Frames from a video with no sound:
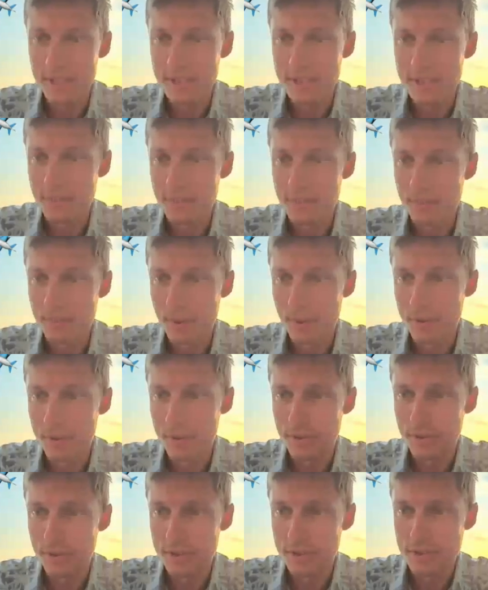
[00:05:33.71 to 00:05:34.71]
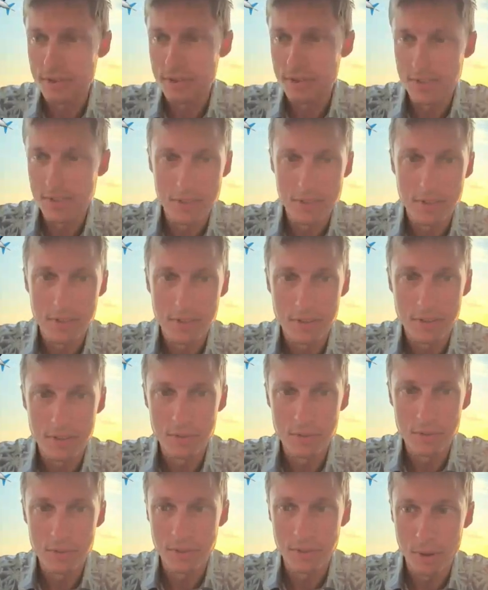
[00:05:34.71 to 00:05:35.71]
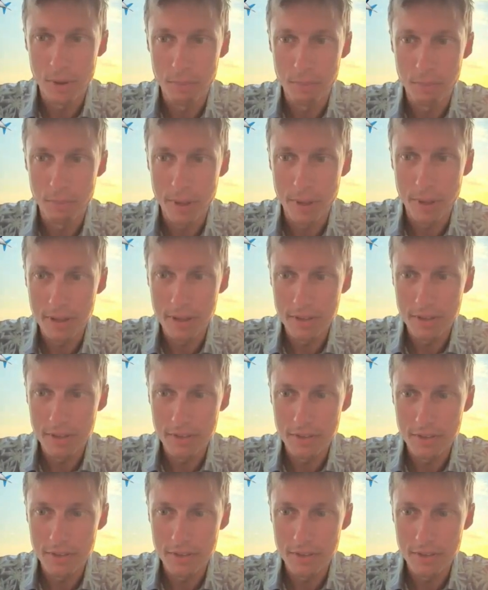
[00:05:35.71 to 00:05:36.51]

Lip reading: but you can see you can append